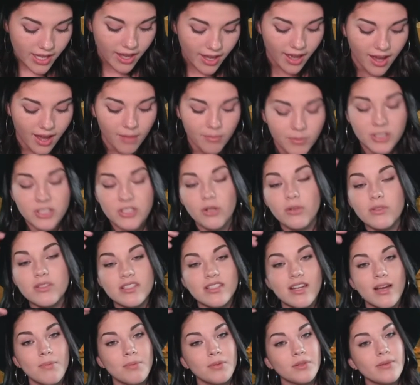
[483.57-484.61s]
The Don't
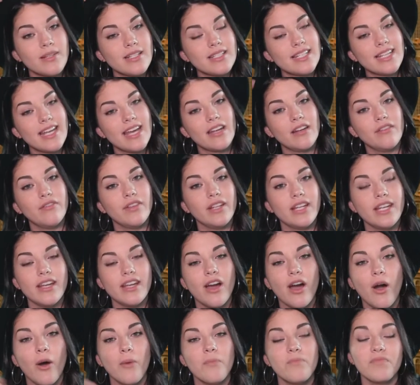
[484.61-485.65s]
Stop Louisiana
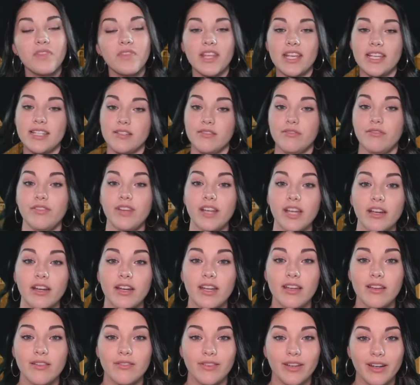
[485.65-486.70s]
video is
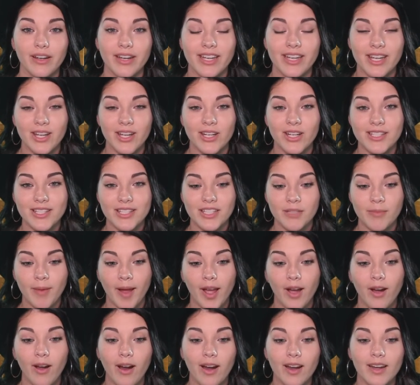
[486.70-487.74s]
very, very near and dear to my
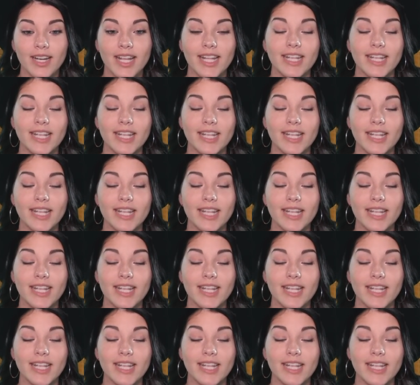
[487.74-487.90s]
heart,